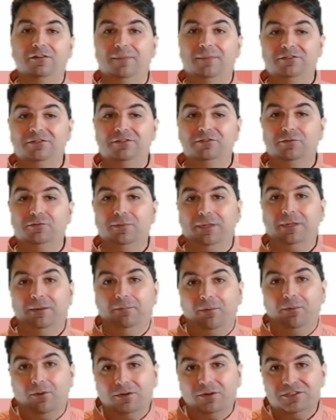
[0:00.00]
my news would be in
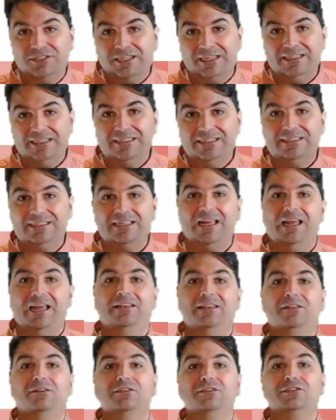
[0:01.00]
Portuguese,
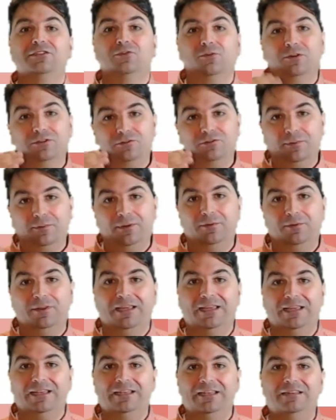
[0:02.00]
and the stories would be
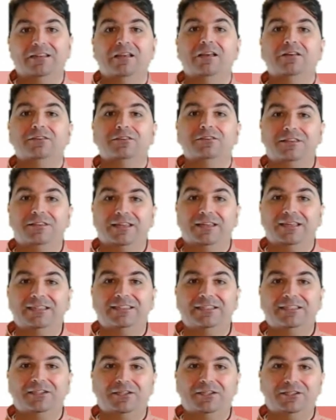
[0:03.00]
related to things
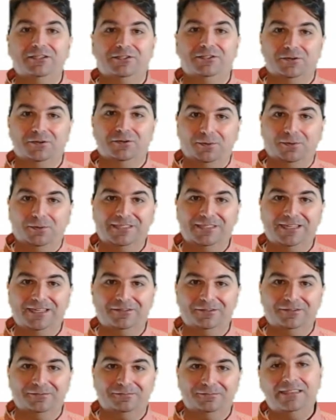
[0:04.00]
that concern
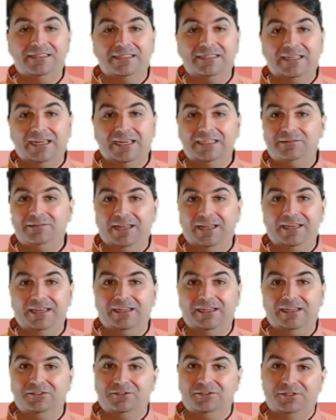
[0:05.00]
Brazil. This is the case with any
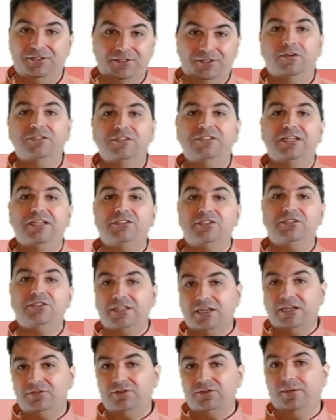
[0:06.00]
country. You can change the
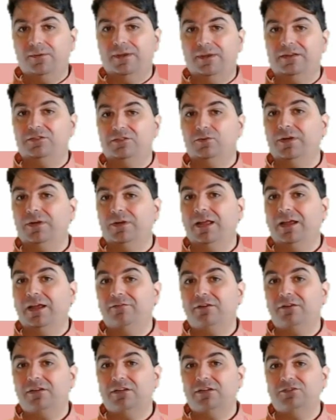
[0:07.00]
country around to
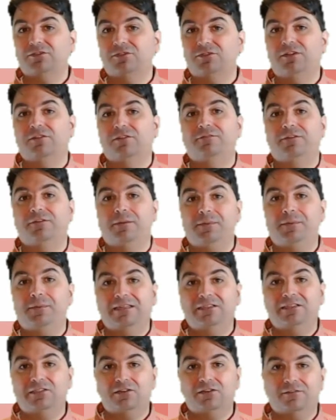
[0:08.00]
whatever country your
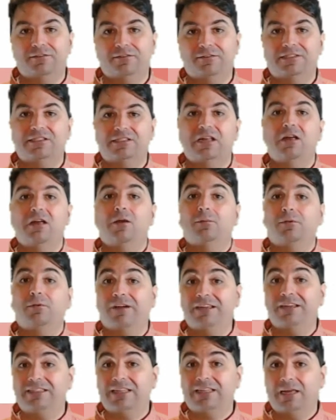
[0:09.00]
VPN service
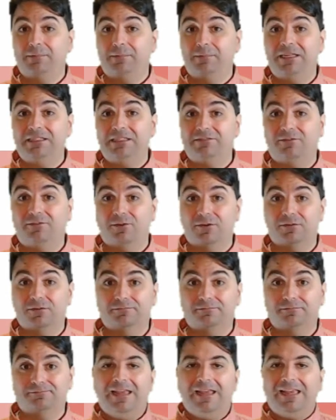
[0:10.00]
provides IPs for.
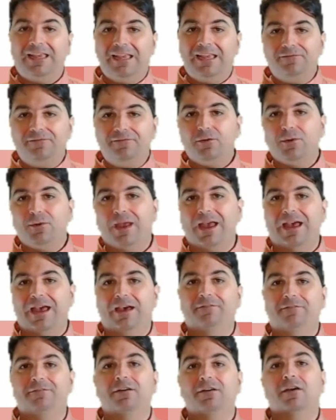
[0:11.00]
If you
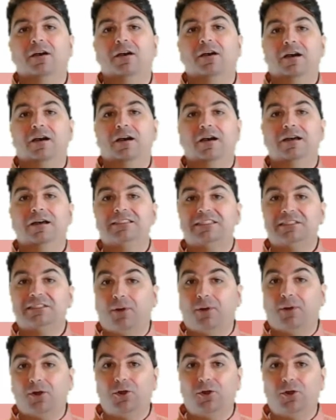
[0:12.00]
have a
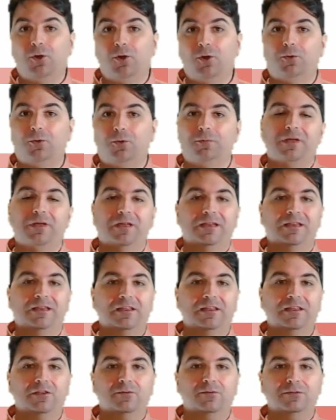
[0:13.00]
smart home, in
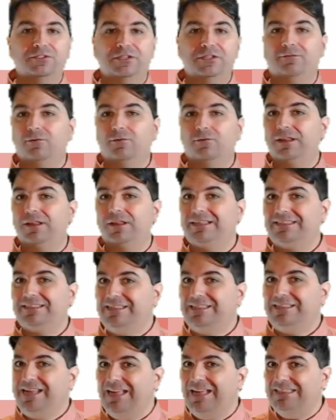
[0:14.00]
other words, you have one of these
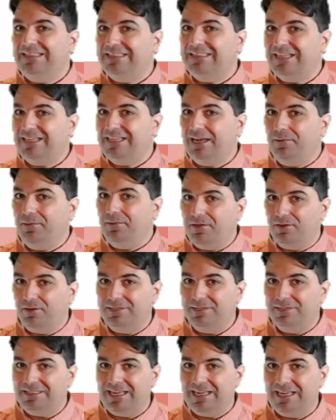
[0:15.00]
Nest type
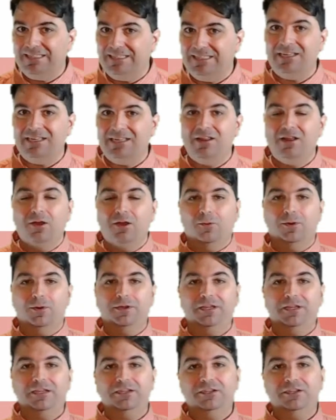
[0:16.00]
thermostats where you
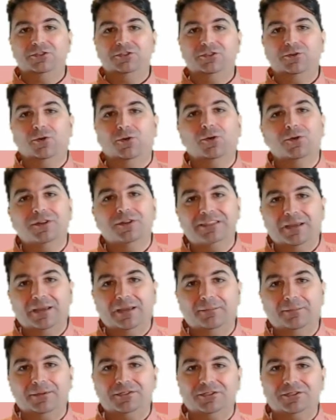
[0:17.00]
can control the
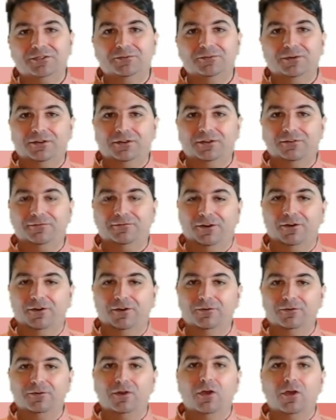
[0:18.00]
temperature with your
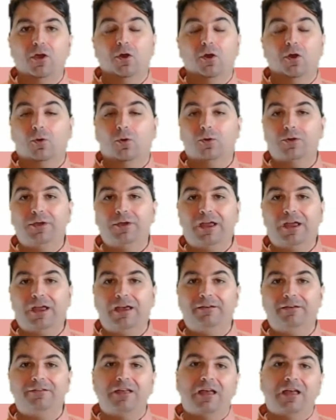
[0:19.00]
phone, or you
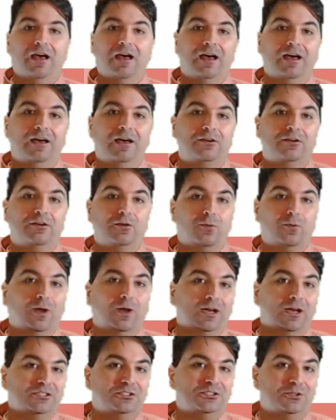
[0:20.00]
have a
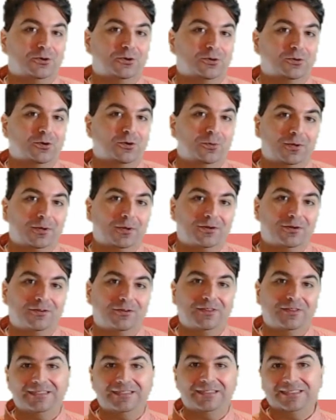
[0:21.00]
garage door opener
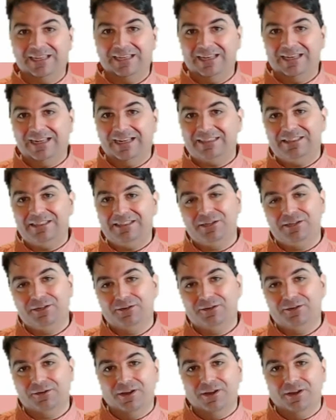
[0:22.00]
that's connected to
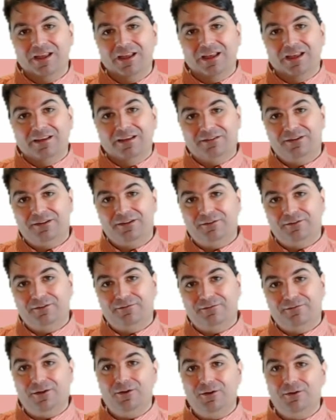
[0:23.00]
your
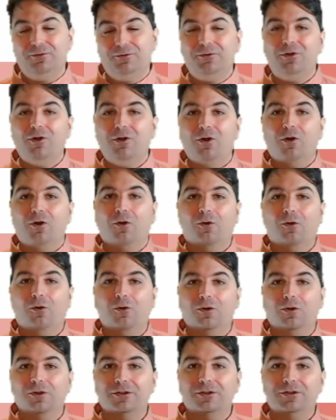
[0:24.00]
phone,
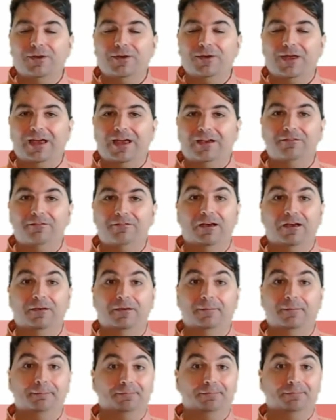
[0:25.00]
or you
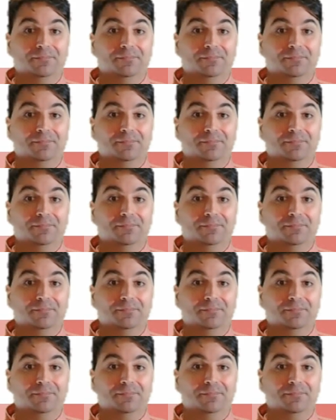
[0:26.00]
have